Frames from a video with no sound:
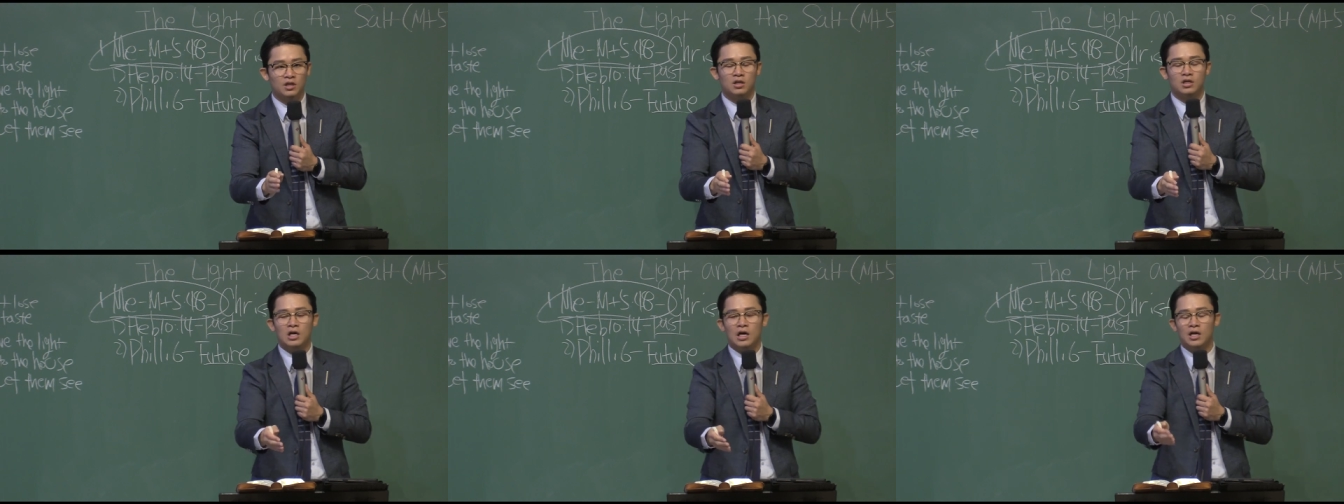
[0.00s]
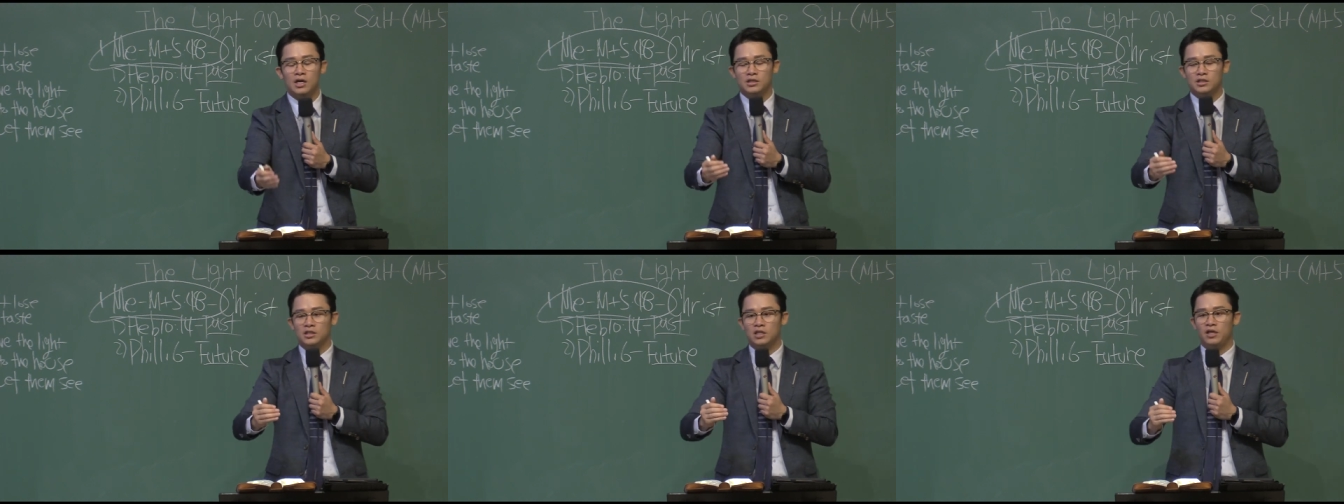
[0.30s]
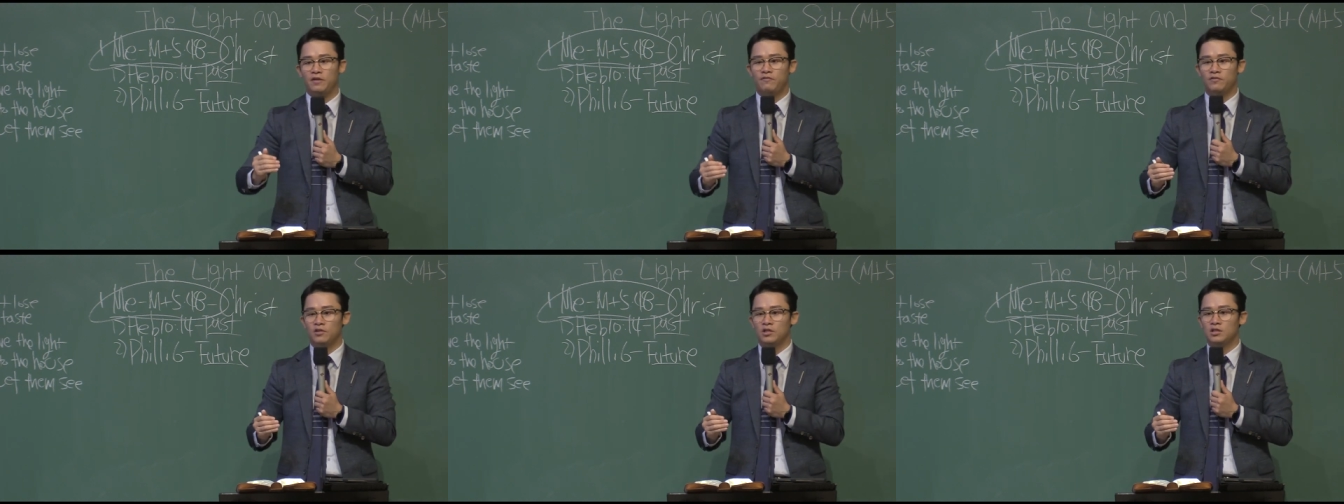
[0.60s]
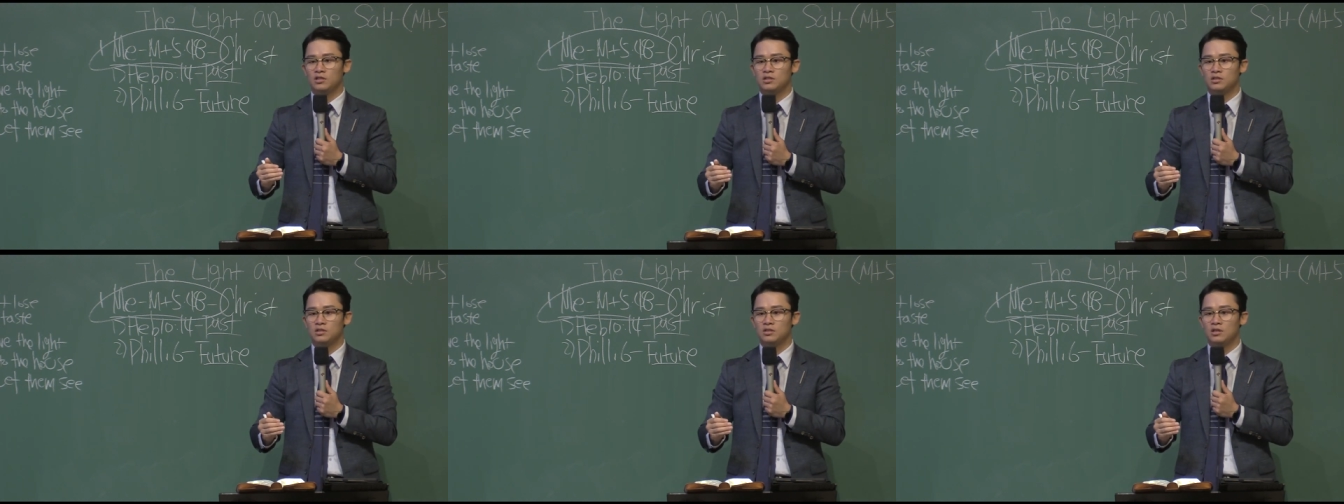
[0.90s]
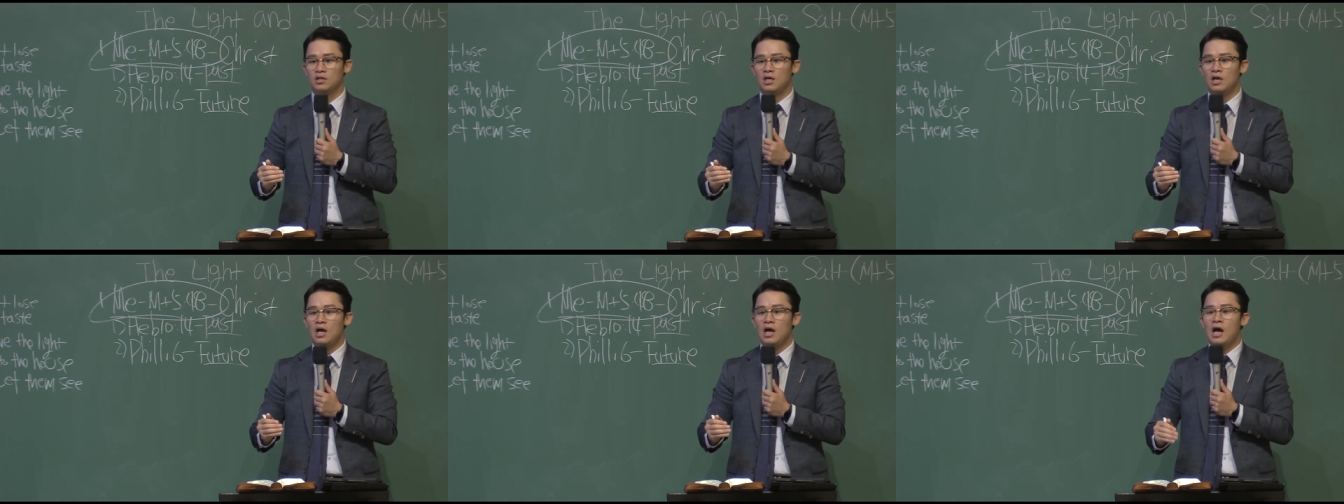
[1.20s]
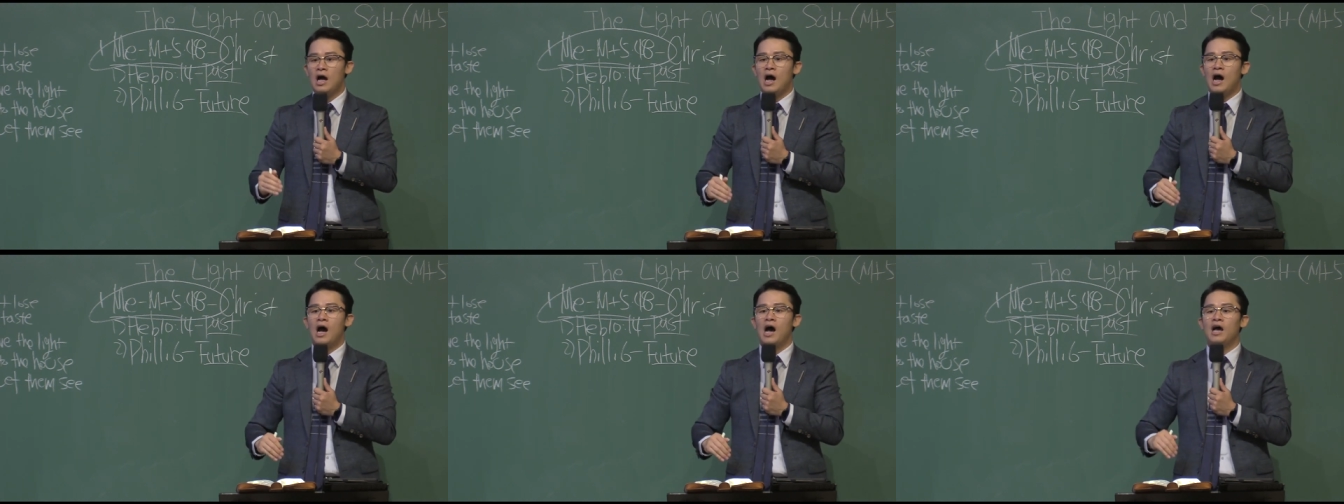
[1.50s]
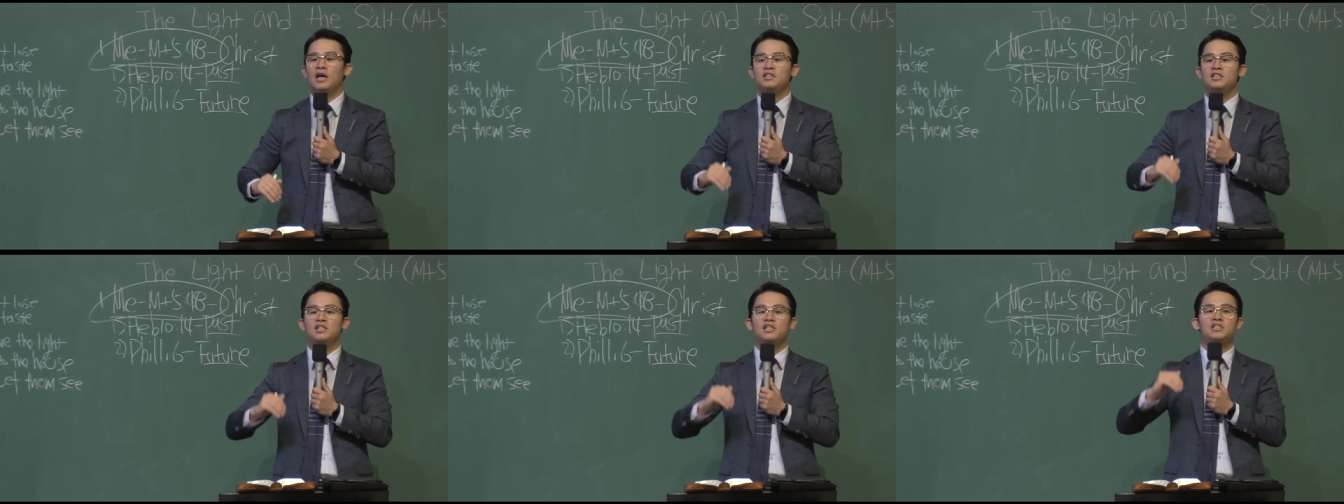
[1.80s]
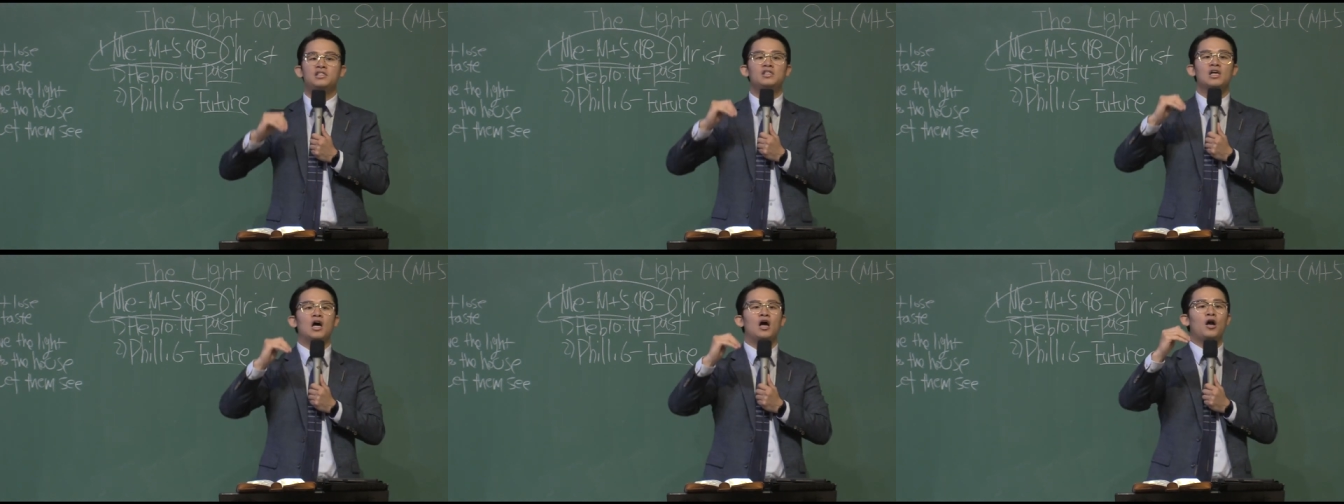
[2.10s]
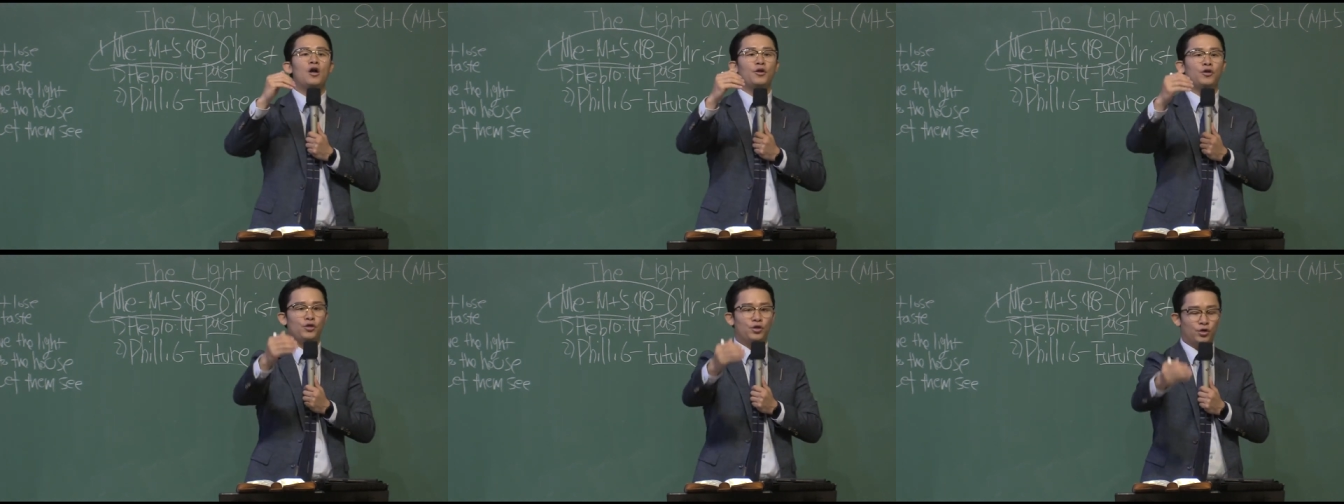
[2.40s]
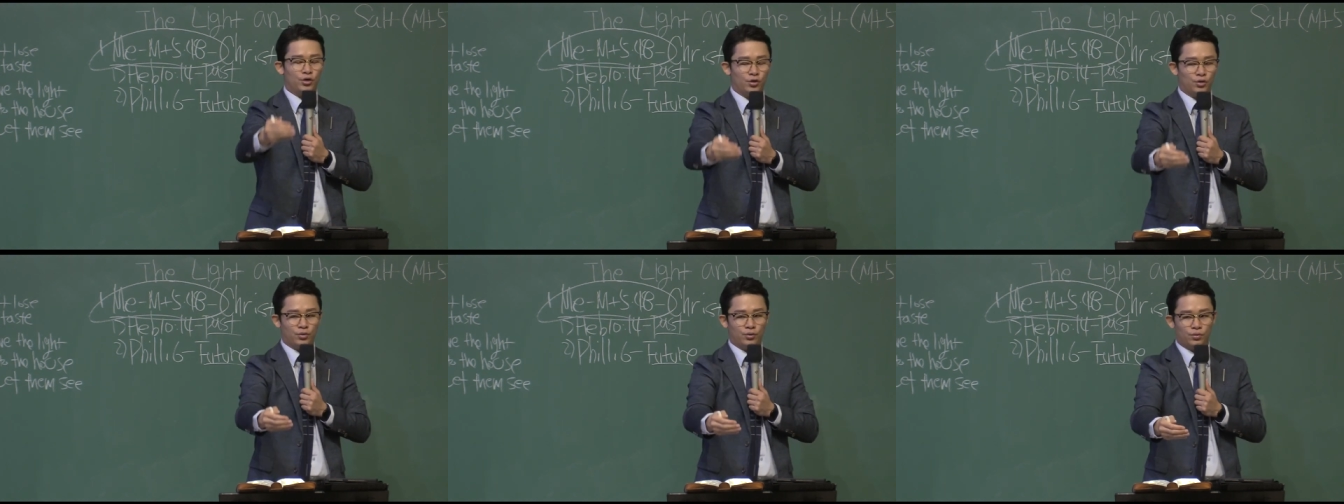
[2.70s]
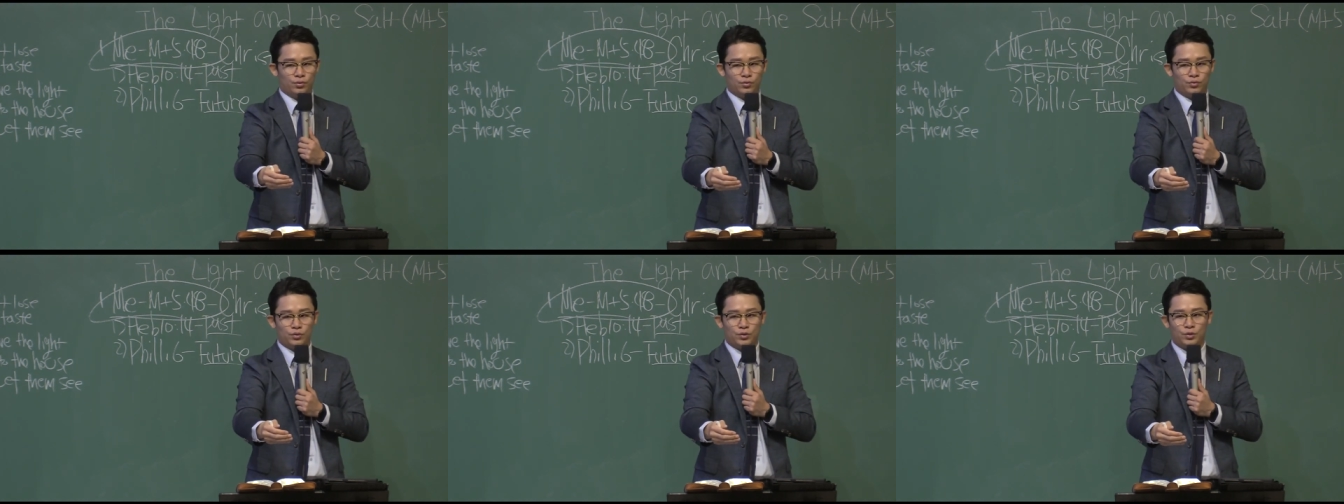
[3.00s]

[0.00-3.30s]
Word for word: God has given us. I desire you